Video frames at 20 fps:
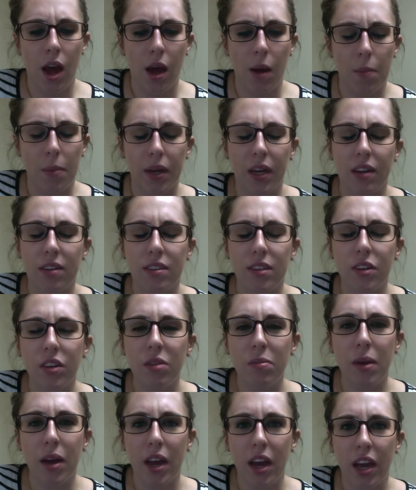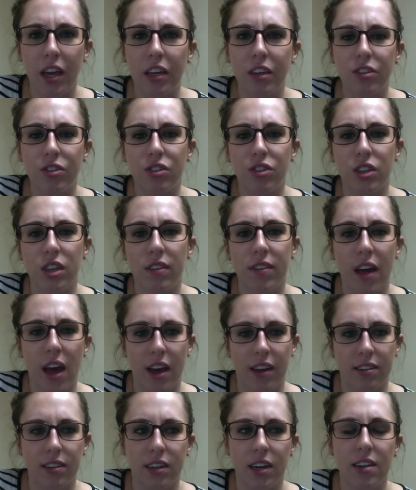But considering my age of the
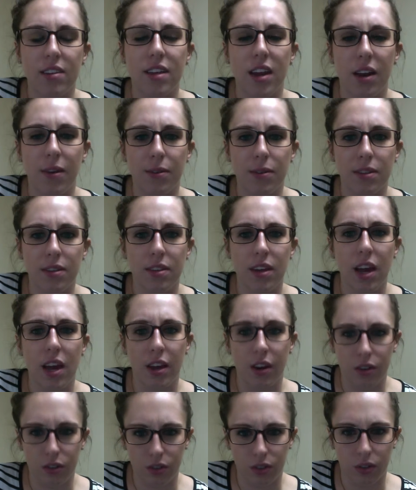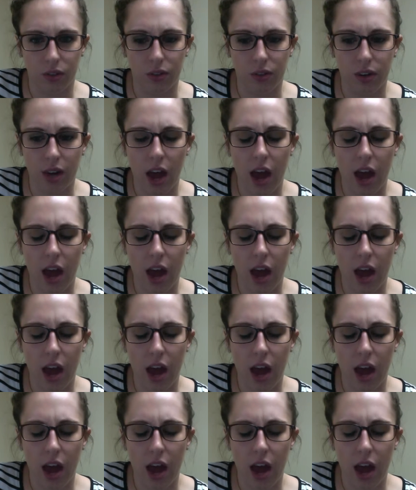accident, I said I was 8 years old.